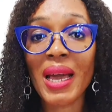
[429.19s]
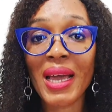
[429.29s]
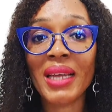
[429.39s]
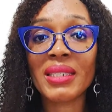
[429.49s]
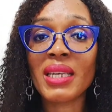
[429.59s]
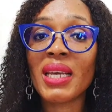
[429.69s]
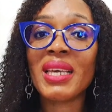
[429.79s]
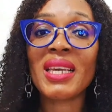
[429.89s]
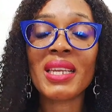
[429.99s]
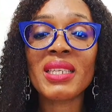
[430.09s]
and
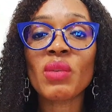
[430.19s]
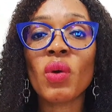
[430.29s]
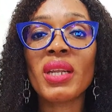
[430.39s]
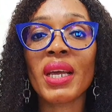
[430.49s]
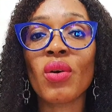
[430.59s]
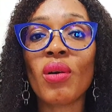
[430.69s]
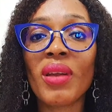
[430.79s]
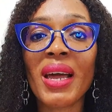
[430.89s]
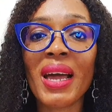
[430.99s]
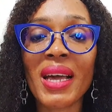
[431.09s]
it is what I
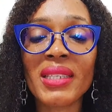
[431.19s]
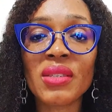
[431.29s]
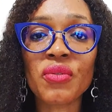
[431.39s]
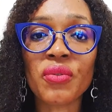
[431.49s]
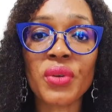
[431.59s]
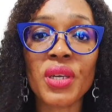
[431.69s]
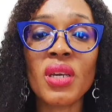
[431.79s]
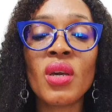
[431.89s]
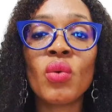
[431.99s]
call hands-free,